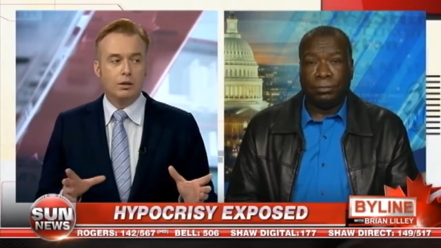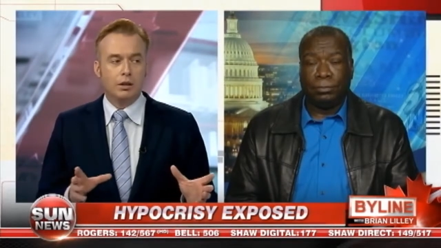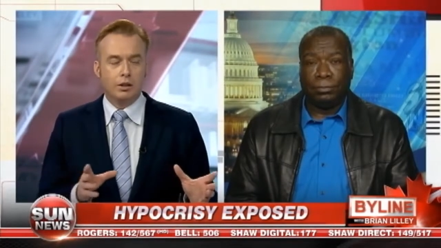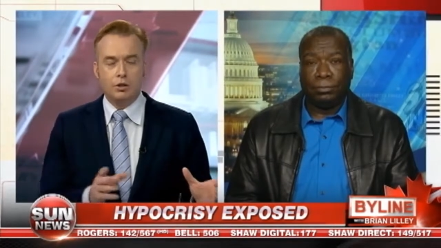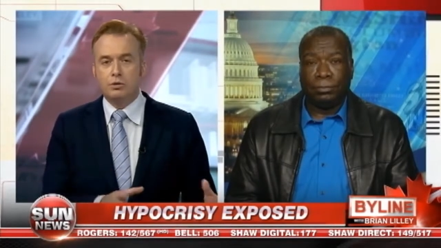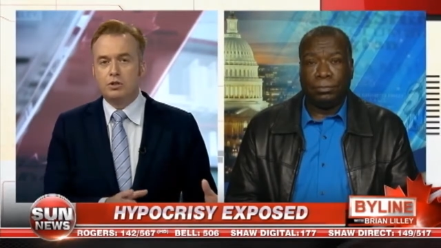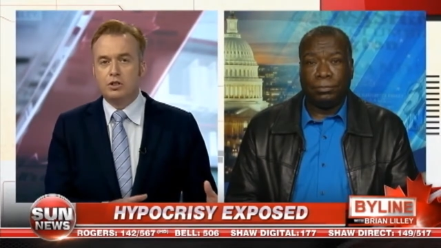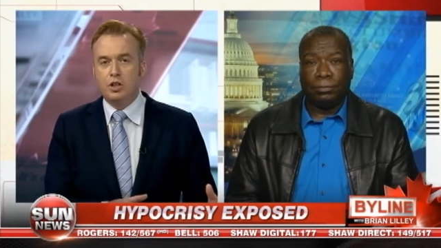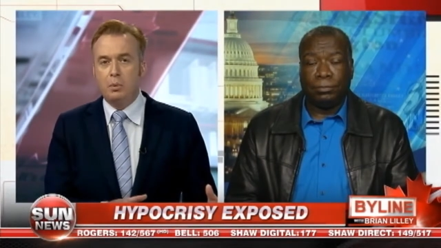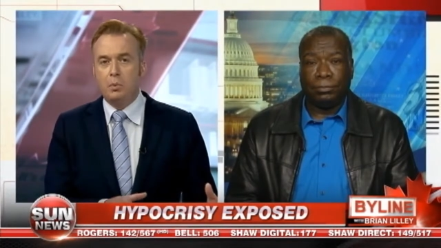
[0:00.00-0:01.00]
Speaker 1: accused
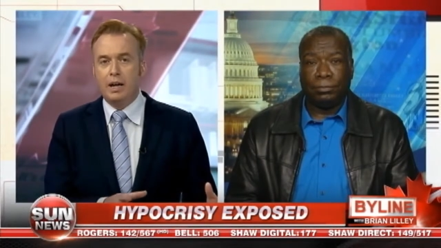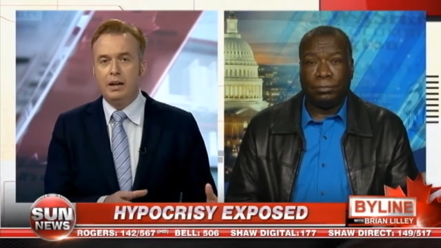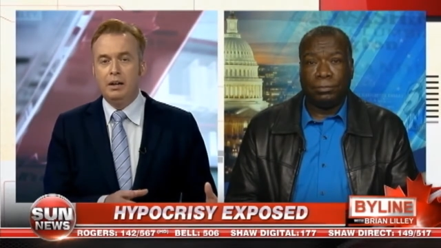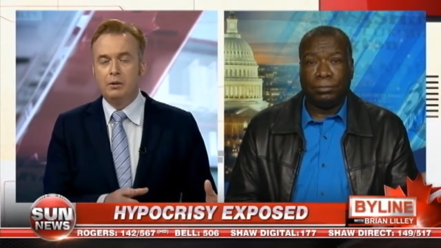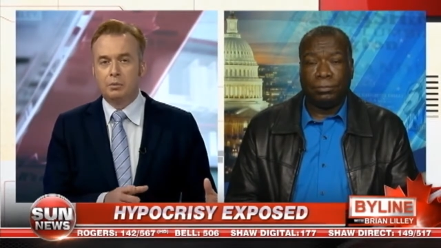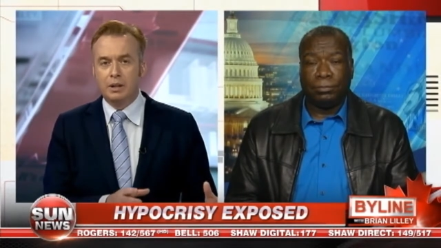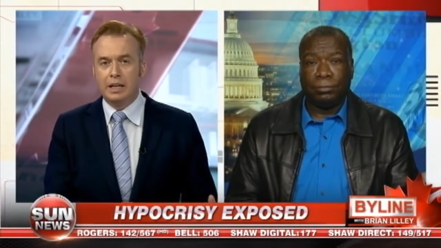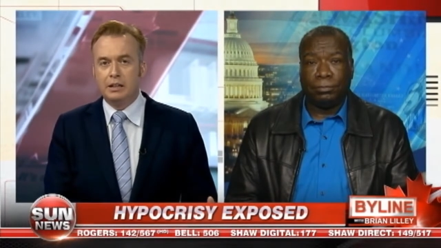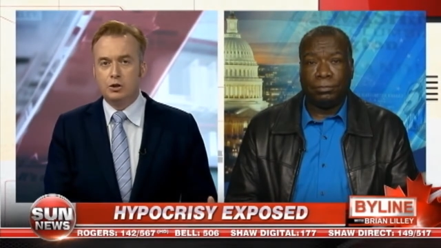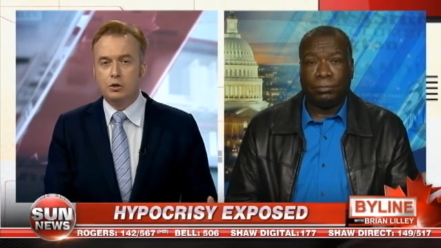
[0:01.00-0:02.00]
in some way
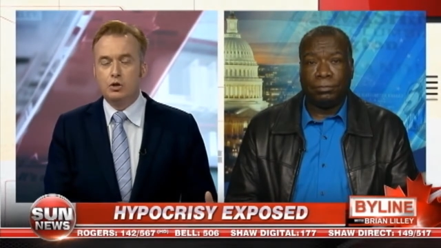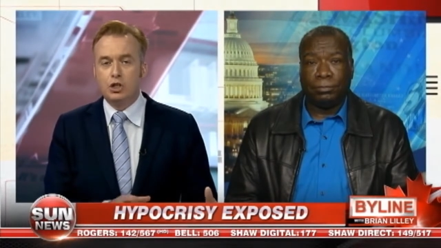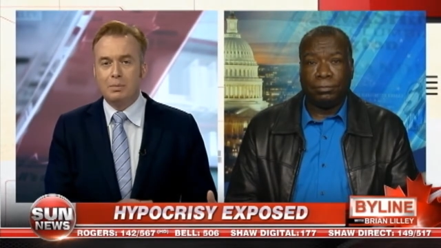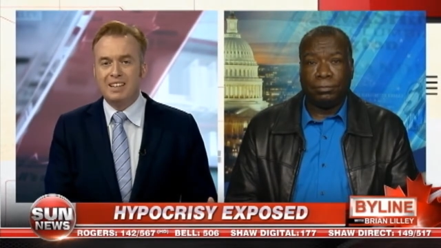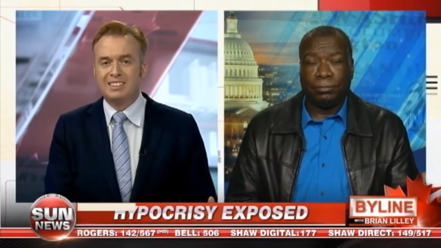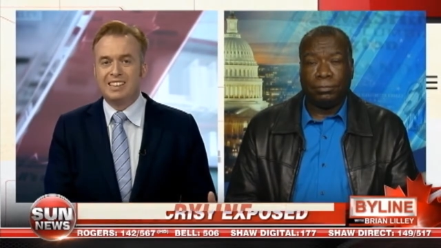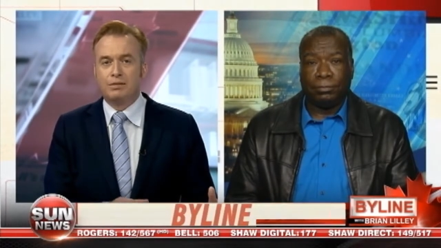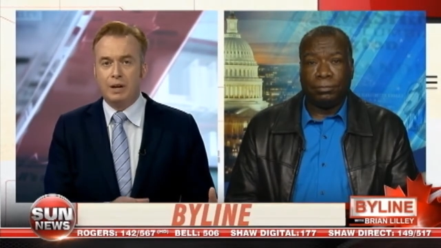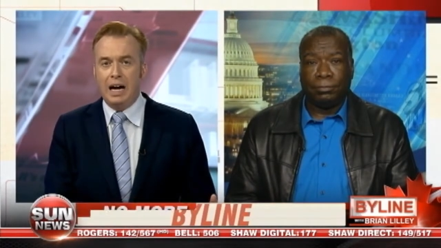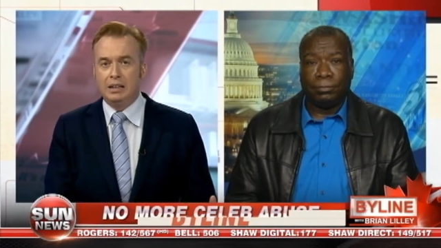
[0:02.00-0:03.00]
related to domestic
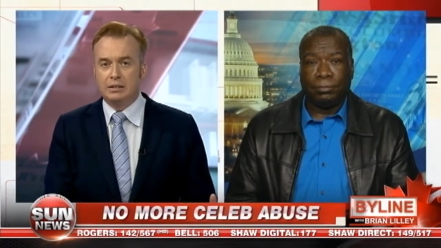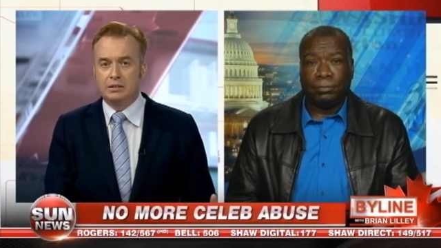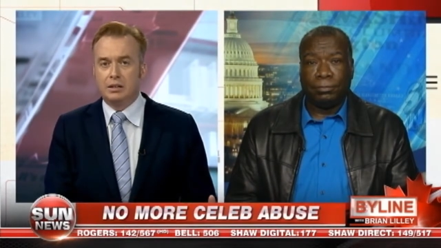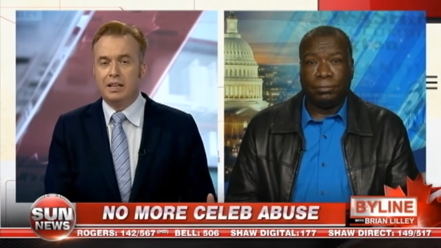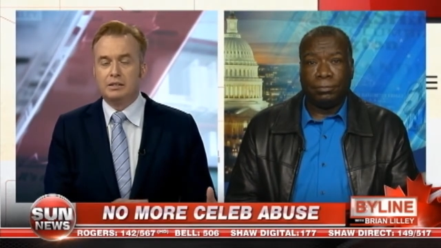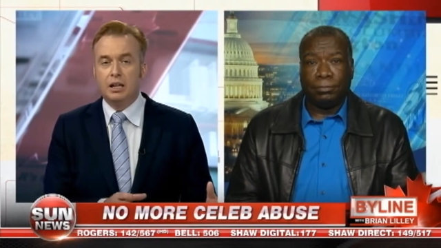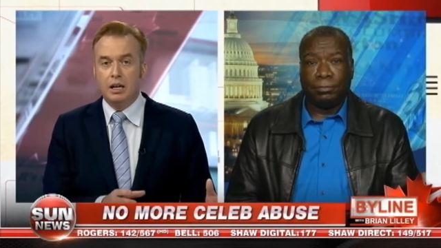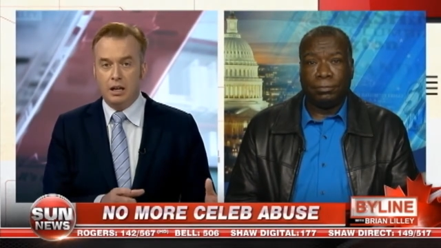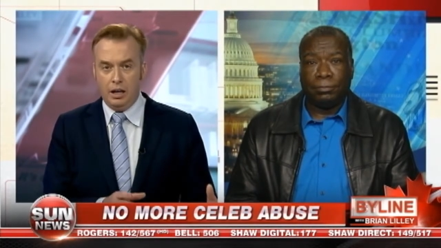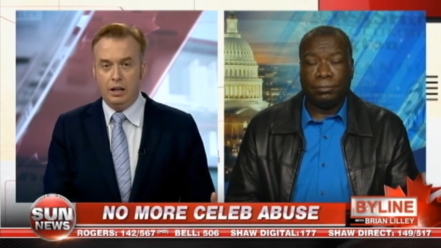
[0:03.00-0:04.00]
violence. So that's
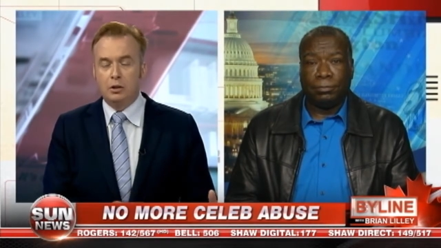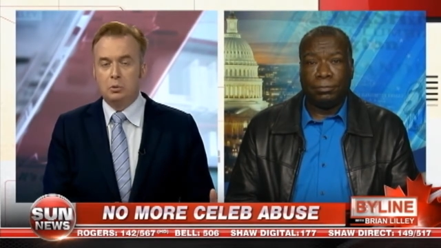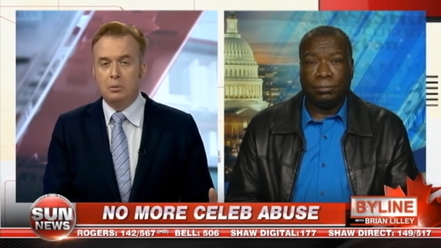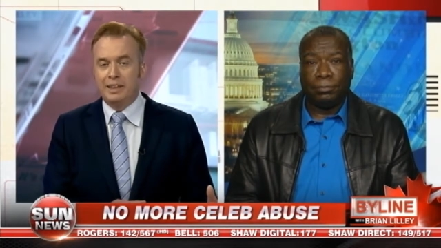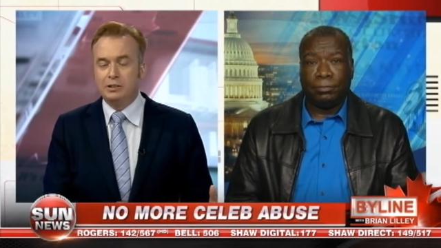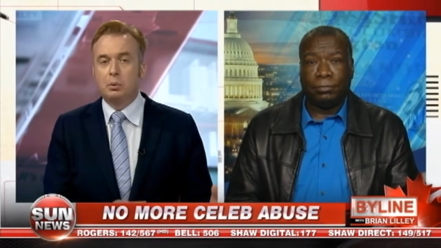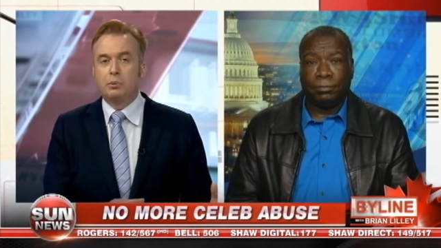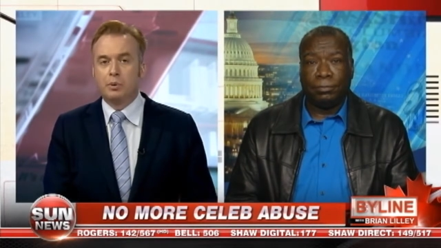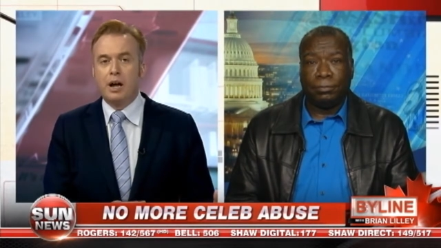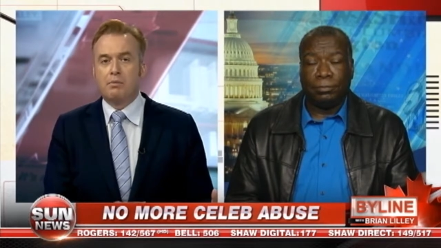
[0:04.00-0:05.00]
hitting a woman. That's
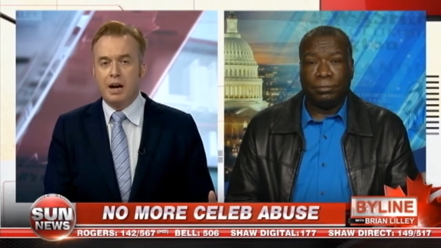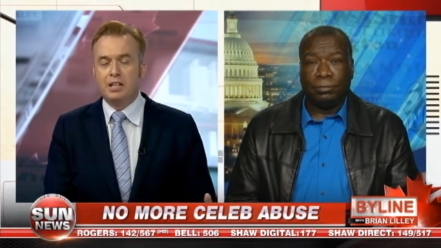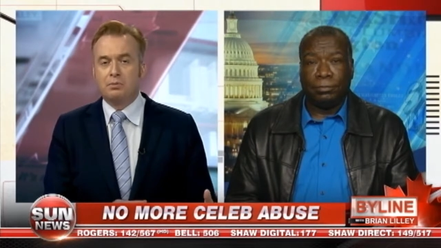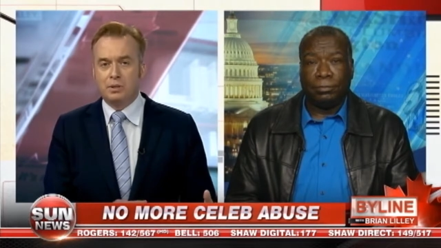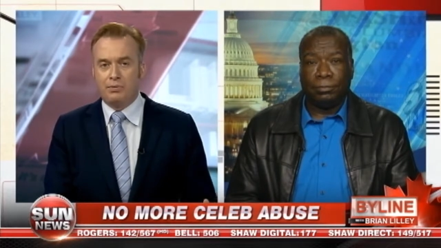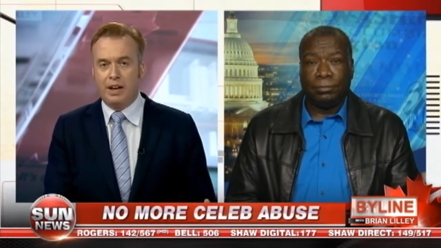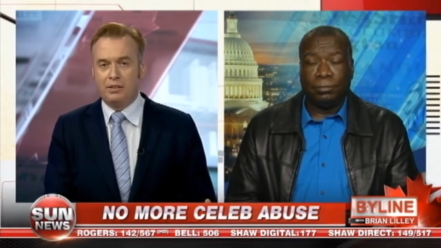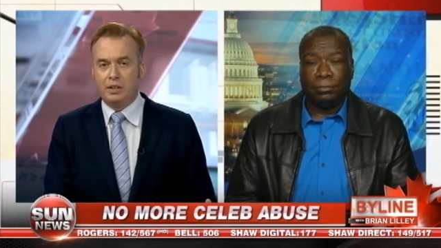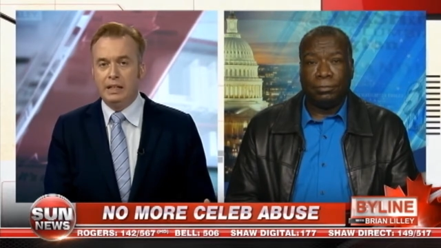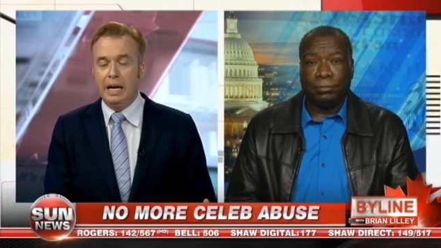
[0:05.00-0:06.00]
what Ray Rice was
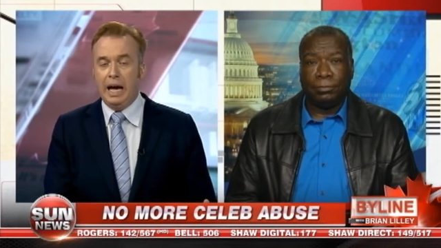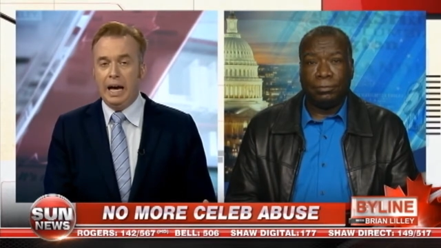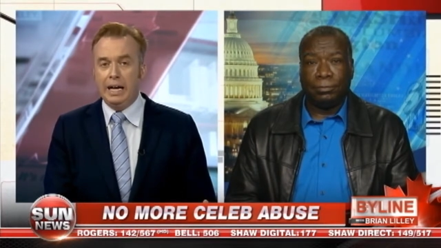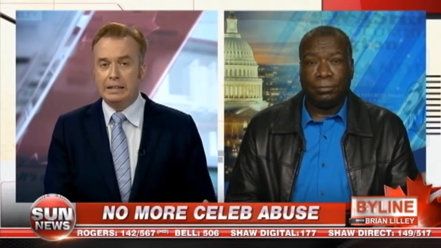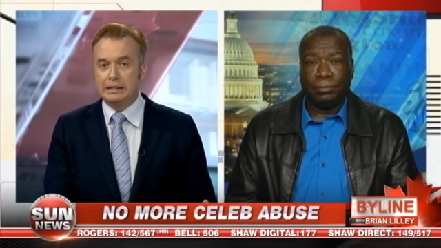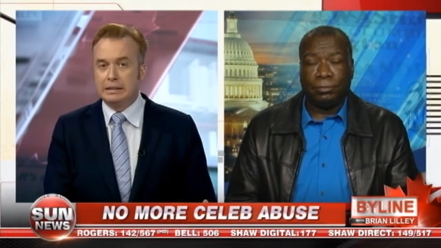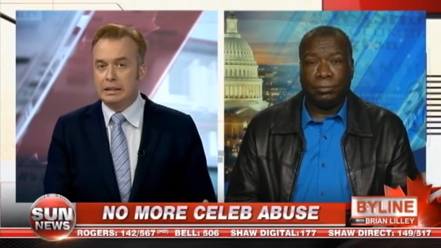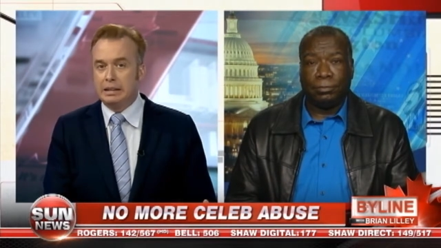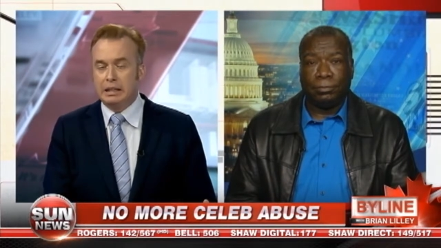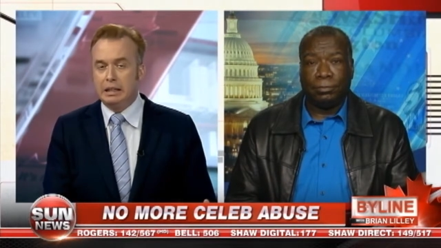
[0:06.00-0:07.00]
facing, and
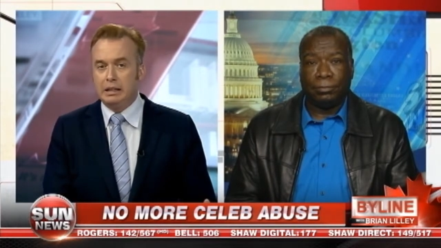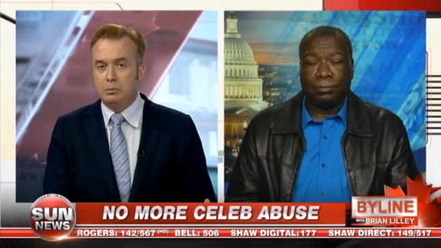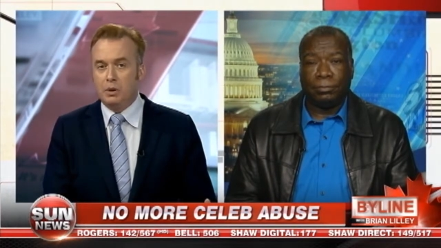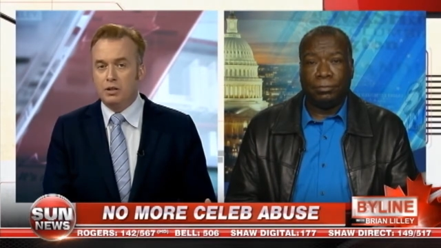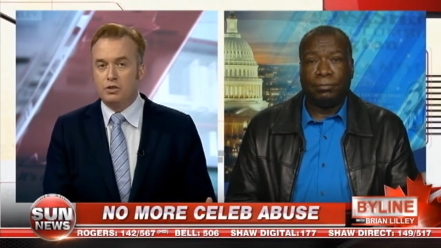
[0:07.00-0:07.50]
he was